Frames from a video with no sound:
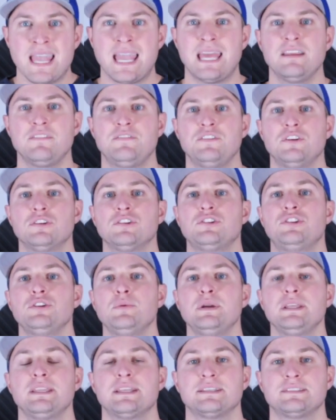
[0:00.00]
And if you're
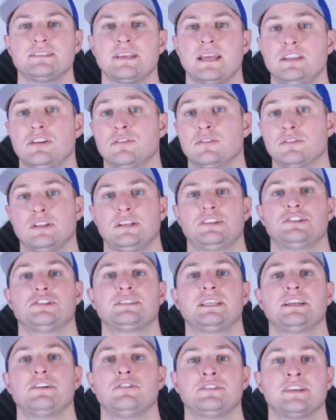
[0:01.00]
doing this and let's
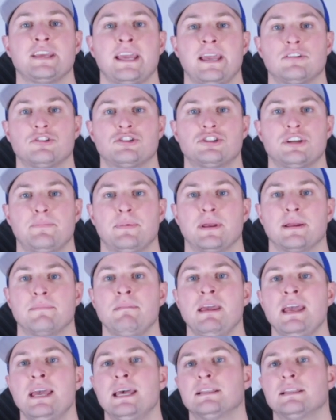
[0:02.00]
just say you're using air shipping.